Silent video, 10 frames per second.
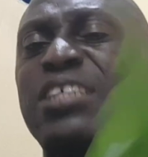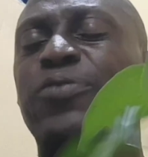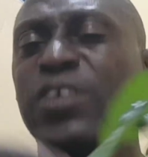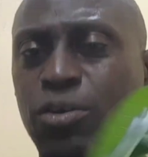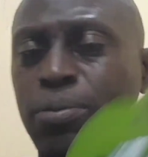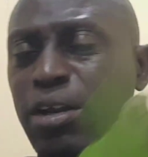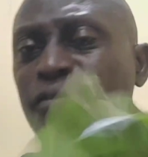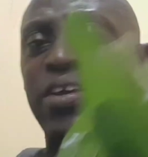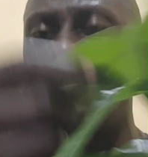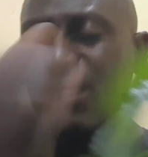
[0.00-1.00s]
free. You may not
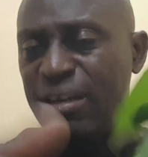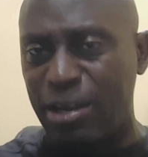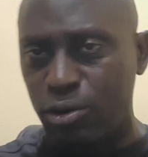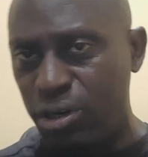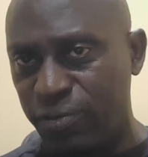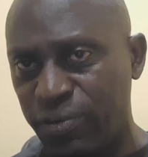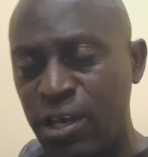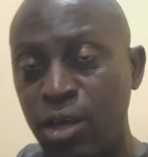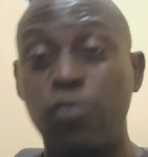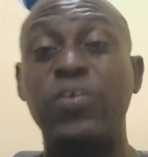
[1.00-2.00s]
even give them the mango leaf.
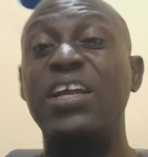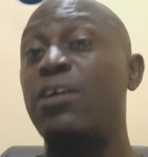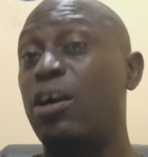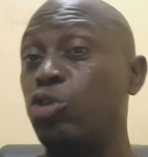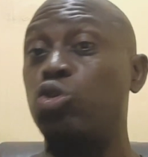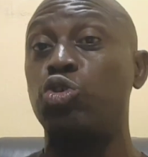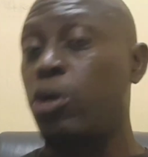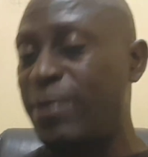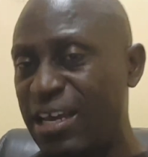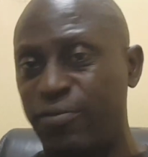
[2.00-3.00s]
You feel that they are going to
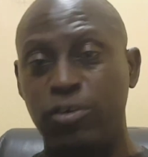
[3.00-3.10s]
drop the egg for you.